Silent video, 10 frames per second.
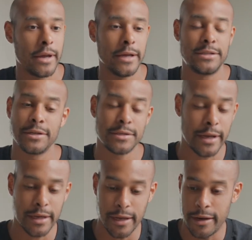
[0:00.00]
It's just
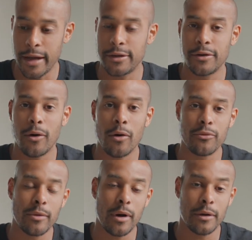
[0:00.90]
like connected all
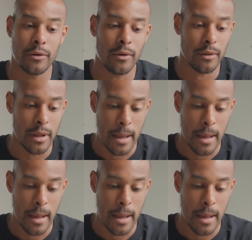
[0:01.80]
throughout it all.